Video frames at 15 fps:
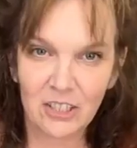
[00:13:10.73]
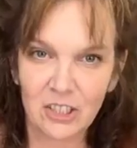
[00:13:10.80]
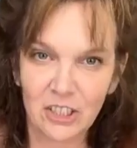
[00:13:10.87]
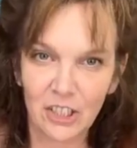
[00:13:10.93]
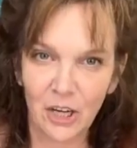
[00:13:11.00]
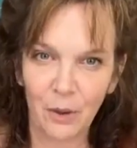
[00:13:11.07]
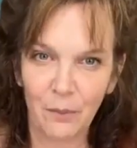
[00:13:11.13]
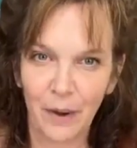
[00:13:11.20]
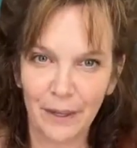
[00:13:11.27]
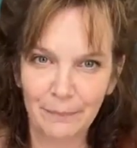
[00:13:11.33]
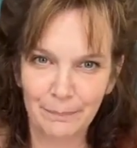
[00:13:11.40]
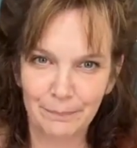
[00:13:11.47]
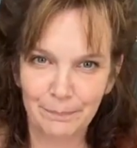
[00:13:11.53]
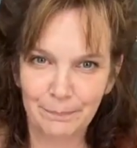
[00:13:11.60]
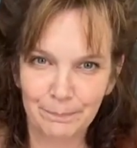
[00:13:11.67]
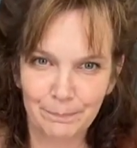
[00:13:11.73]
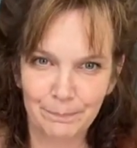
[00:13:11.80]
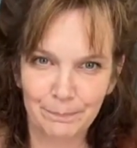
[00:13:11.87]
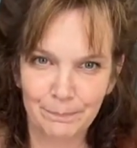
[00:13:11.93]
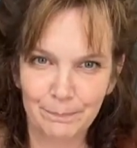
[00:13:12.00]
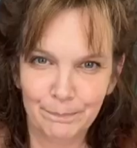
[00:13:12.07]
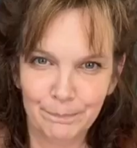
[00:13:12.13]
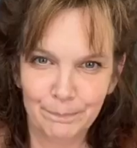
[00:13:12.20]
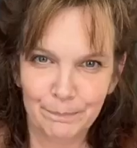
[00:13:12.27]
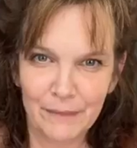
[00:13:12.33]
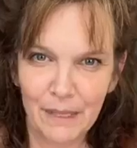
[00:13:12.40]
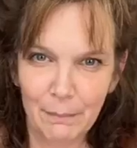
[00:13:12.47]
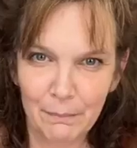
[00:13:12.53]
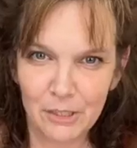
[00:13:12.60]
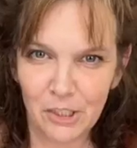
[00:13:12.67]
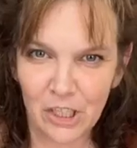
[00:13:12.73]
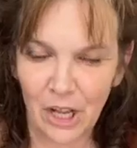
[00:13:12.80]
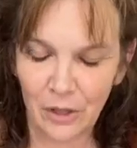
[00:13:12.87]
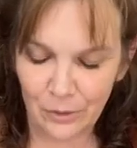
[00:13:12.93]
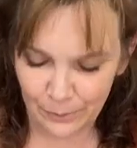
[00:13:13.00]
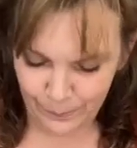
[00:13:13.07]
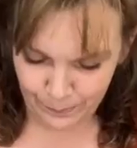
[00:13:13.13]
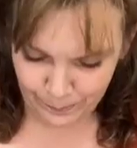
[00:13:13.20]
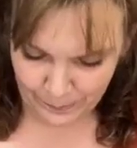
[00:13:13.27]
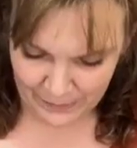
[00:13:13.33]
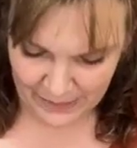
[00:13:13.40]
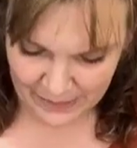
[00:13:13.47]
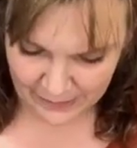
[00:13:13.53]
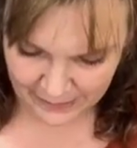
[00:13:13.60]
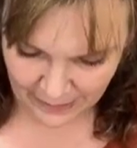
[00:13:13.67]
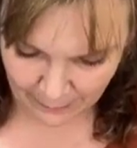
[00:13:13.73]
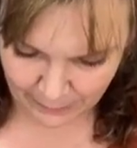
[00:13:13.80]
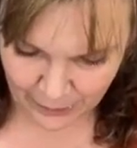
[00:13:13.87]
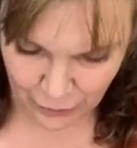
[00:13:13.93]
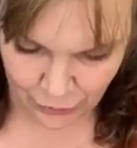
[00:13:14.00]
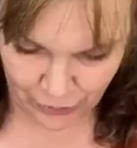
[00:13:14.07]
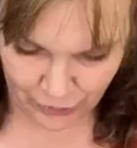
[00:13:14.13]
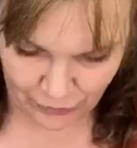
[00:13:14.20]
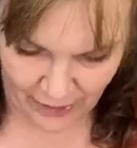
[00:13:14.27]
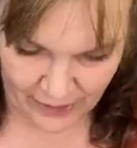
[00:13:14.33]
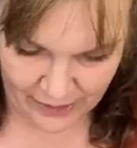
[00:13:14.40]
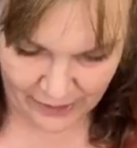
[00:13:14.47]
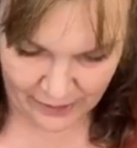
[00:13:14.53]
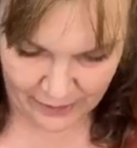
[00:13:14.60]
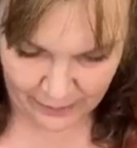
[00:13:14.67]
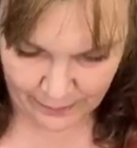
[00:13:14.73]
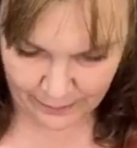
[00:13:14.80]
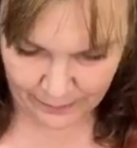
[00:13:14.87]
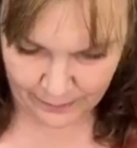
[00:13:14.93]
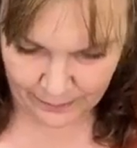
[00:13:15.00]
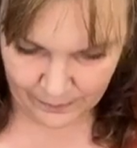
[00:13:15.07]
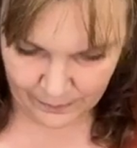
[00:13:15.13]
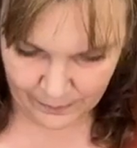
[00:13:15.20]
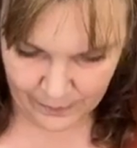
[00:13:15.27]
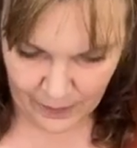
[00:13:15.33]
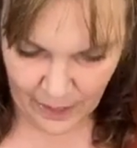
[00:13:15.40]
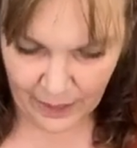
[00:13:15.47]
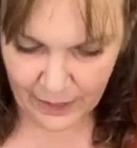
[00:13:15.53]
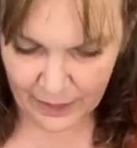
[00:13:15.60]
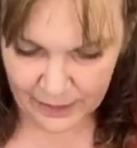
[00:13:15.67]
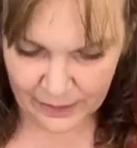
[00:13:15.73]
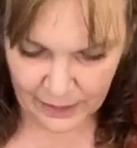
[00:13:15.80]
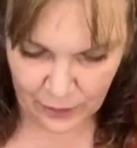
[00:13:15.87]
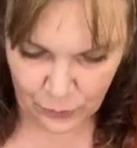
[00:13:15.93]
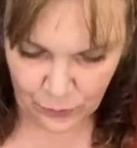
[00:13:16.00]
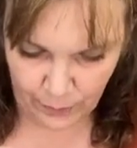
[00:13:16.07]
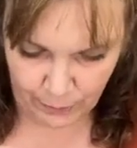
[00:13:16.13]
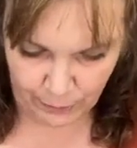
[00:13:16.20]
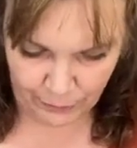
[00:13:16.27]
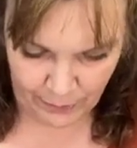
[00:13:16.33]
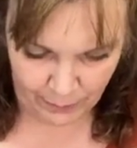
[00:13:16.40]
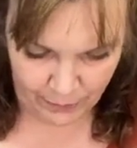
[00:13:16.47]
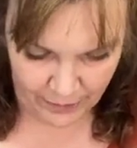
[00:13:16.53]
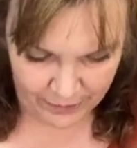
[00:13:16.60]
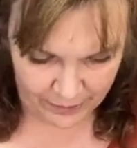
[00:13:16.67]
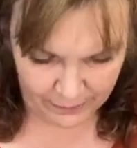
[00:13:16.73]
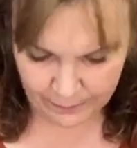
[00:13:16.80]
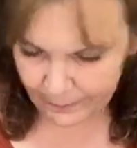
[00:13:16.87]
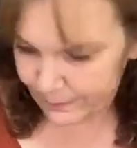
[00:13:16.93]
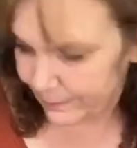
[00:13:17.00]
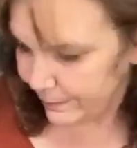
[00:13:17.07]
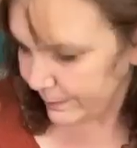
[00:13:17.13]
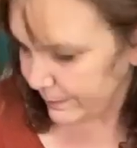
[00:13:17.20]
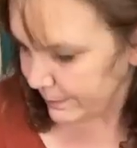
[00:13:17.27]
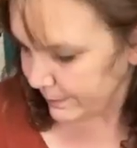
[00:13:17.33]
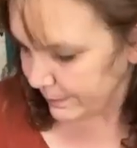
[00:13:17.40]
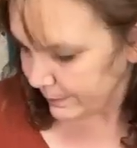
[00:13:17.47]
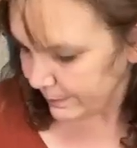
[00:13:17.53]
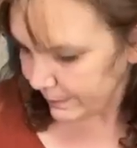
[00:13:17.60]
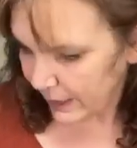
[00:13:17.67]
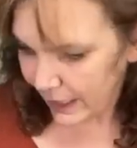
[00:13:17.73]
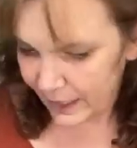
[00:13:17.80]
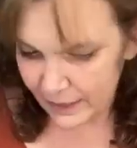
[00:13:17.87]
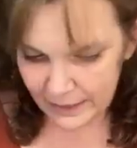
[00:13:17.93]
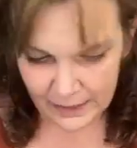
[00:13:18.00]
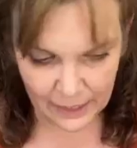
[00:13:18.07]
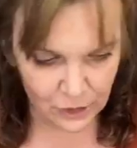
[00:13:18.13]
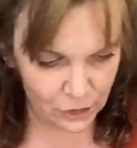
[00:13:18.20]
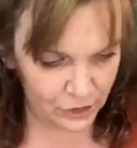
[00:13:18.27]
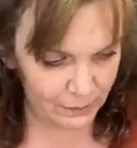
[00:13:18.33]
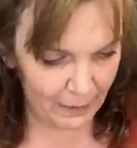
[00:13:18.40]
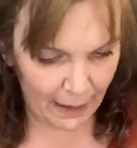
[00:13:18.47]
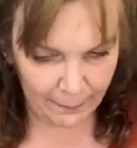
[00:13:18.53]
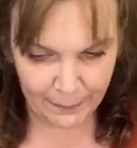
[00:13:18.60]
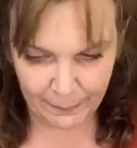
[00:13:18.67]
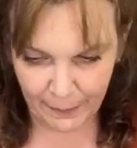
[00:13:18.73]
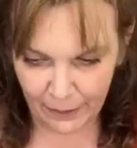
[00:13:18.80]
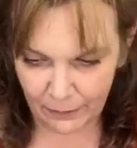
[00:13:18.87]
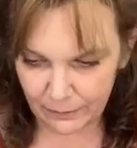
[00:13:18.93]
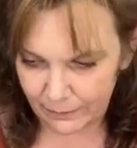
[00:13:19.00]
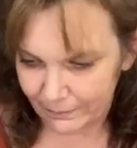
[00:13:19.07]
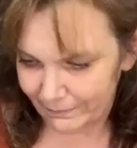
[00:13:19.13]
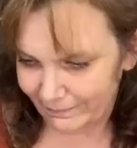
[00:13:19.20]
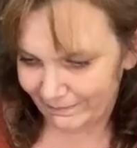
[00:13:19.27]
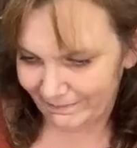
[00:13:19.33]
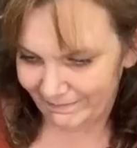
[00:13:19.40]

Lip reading: Actually, you know what? Michelle, send me your address. I'm going to send you a birthday present. I'm going to send you some happy mail.